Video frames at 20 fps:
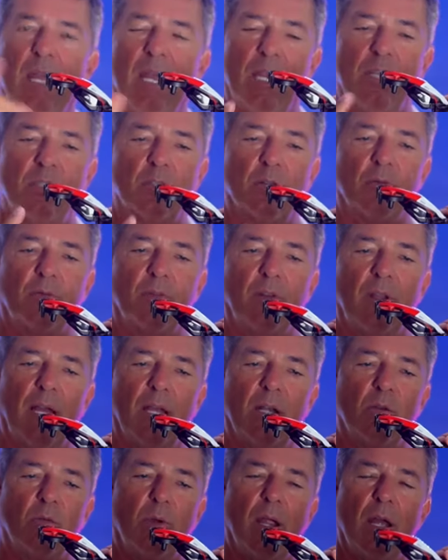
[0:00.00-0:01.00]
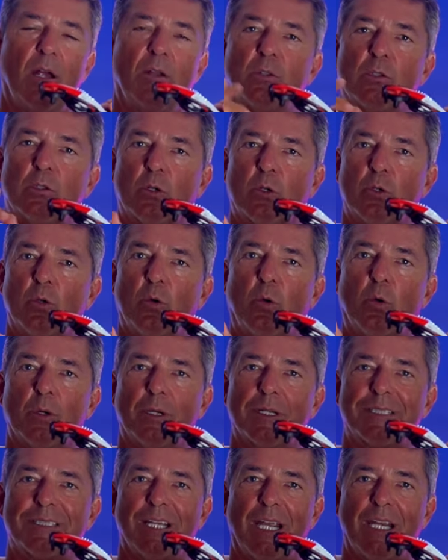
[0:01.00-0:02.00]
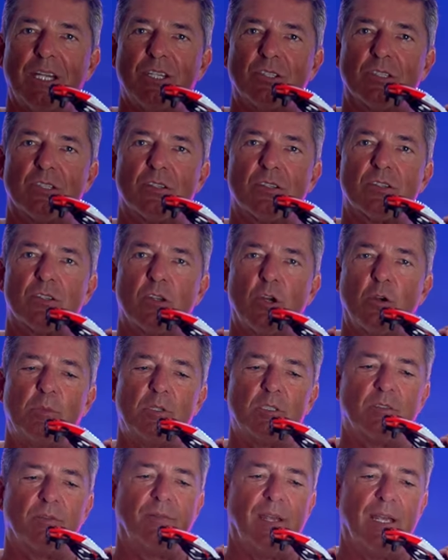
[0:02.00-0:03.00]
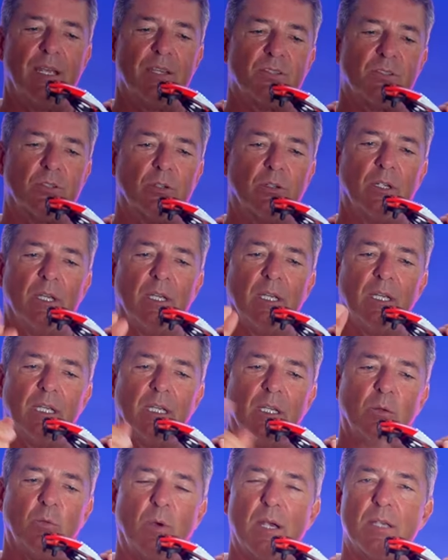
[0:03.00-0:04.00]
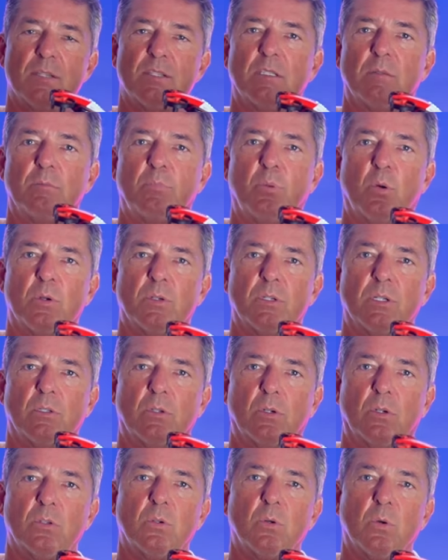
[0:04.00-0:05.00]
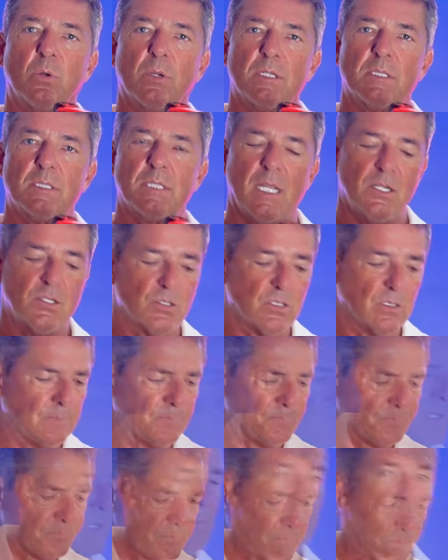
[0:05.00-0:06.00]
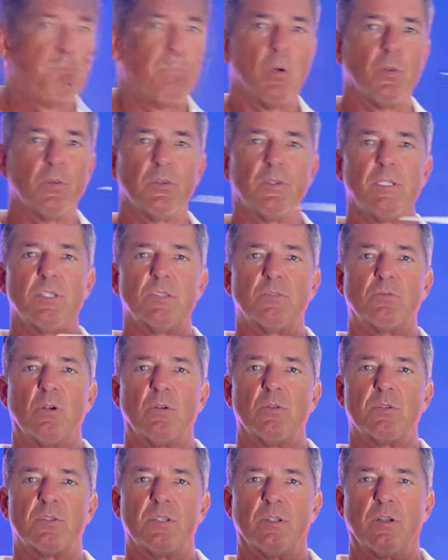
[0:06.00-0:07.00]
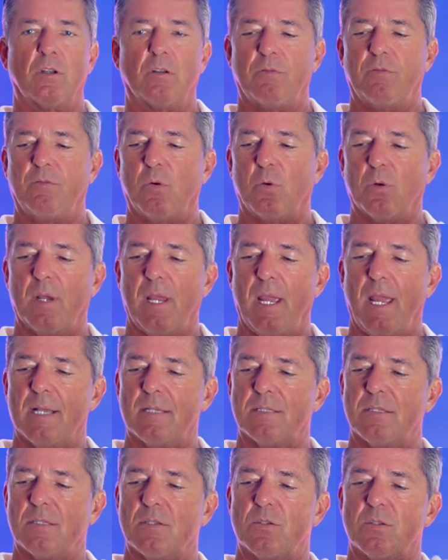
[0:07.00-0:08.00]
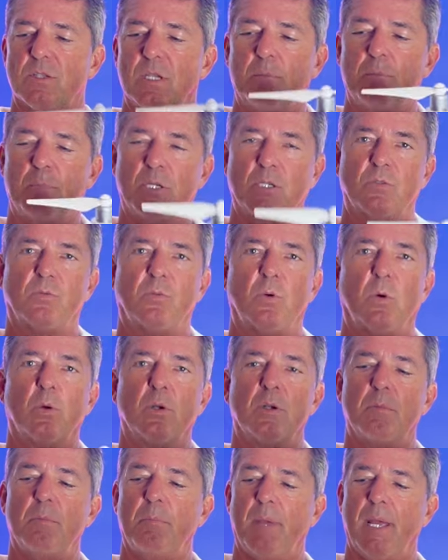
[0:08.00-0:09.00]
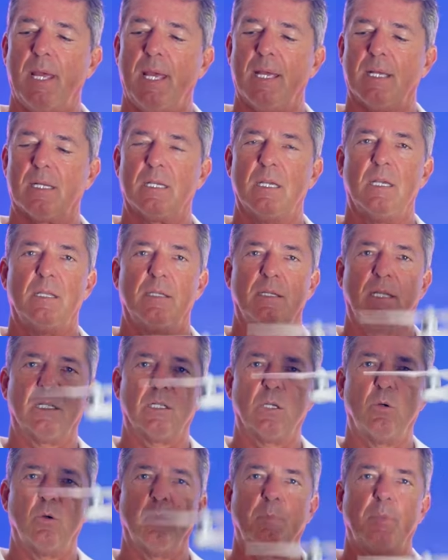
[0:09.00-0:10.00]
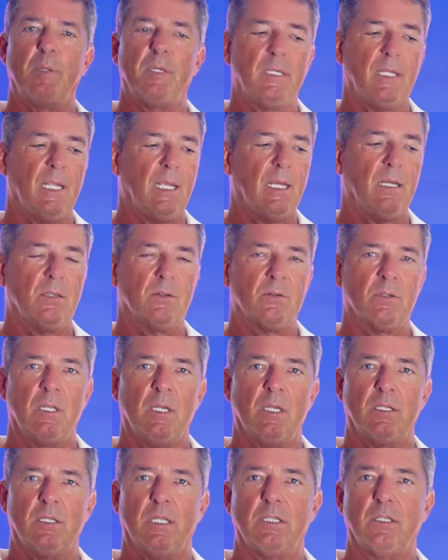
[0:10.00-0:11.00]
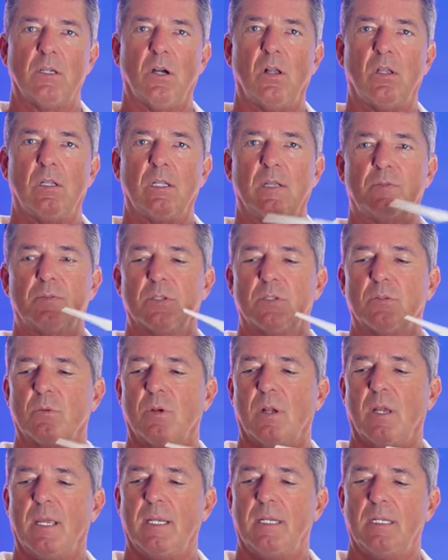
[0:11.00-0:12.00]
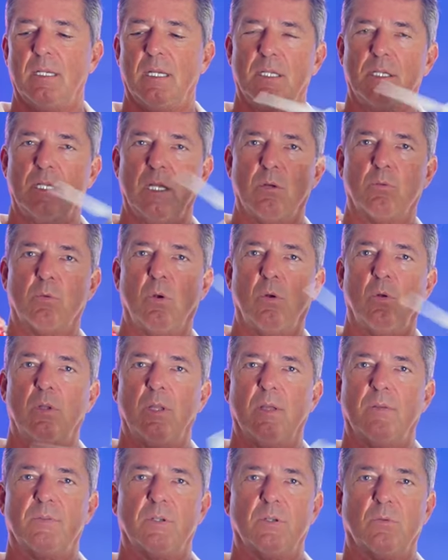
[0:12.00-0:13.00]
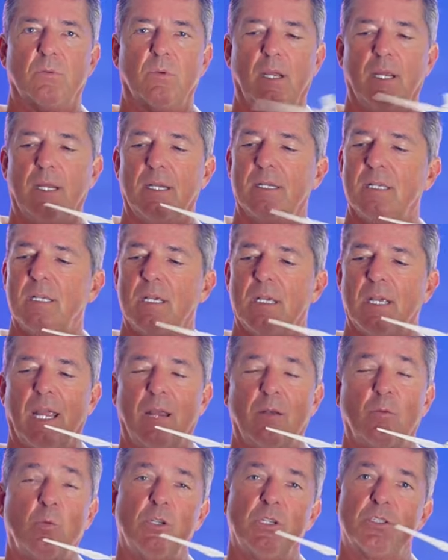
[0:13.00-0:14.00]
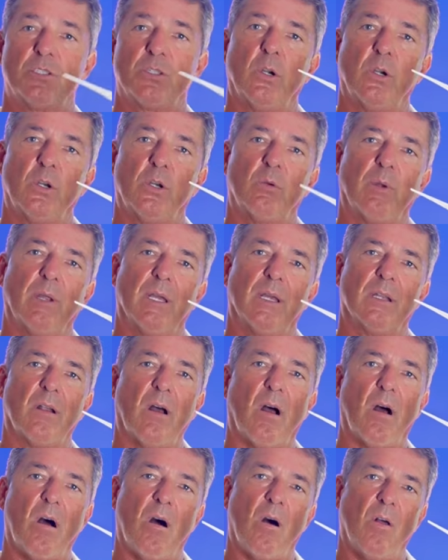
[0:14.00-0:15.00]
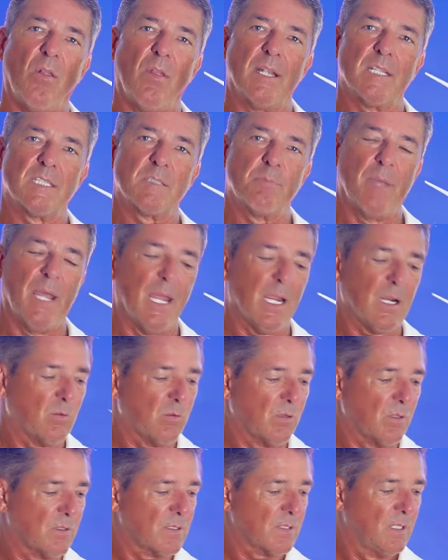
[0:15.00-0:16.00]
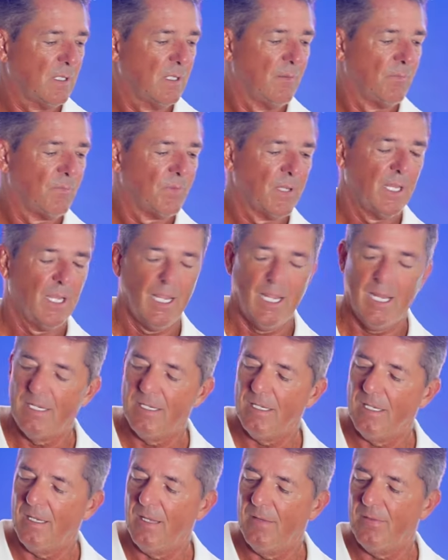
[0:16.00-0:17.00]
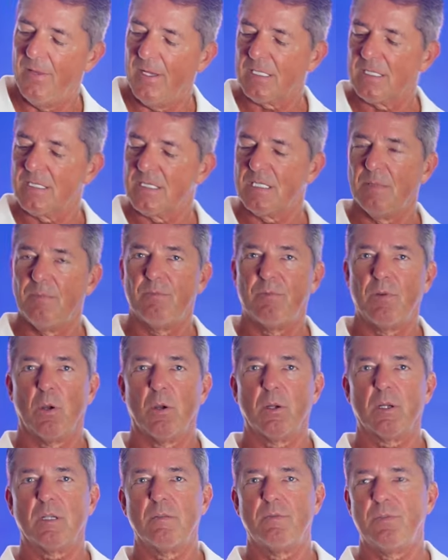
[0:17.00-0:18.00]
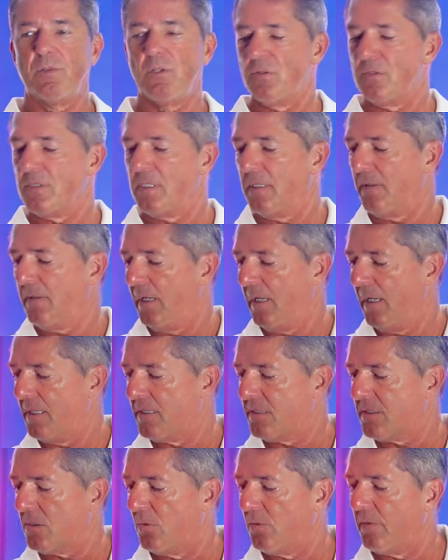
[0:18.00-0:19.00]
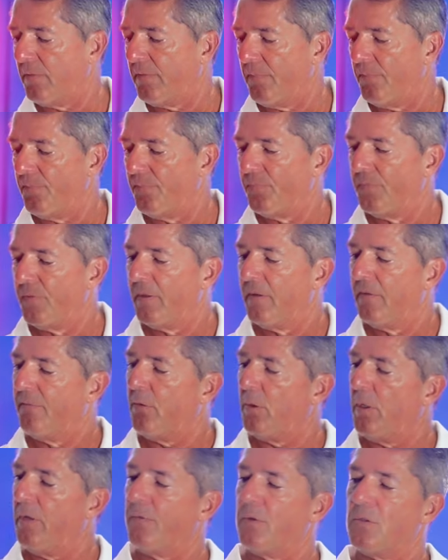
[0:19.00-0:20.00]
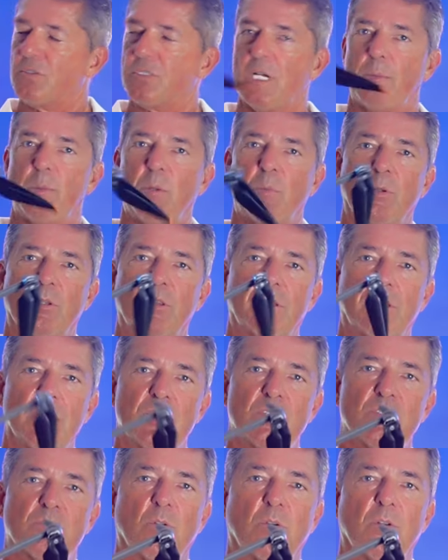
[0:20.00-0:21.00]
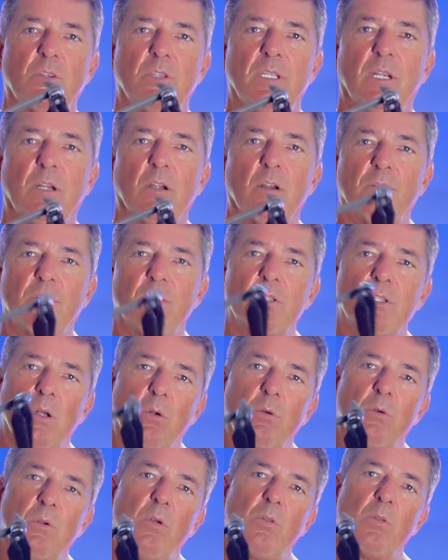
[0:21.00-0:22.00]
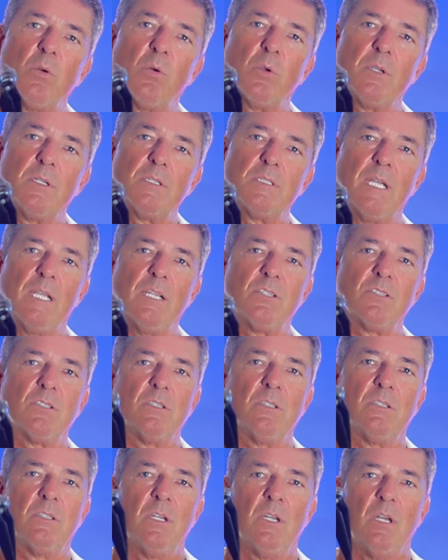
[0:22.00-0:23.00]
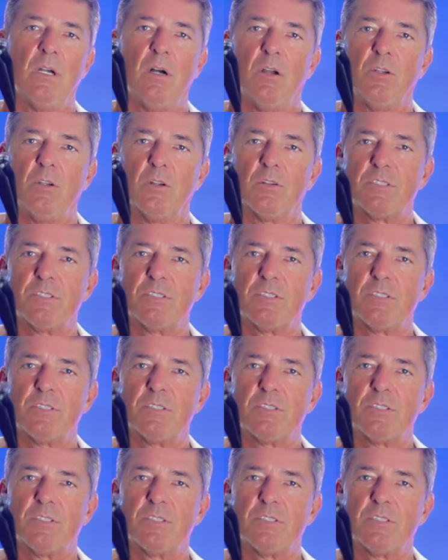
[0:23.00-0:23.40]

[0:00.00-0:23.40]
as you're flying around, you learn the orientation so much faster. And why is it important to learn the orientation? Both of these drones sit on four axes. So they pitch forward and back, they go up and down, they yaw left and right, and they roll left and right. And when you turn it around, all that's backwards. And that can seem very confusing. And so the very first time you put this drone in the air, if you don't know the orientation, you're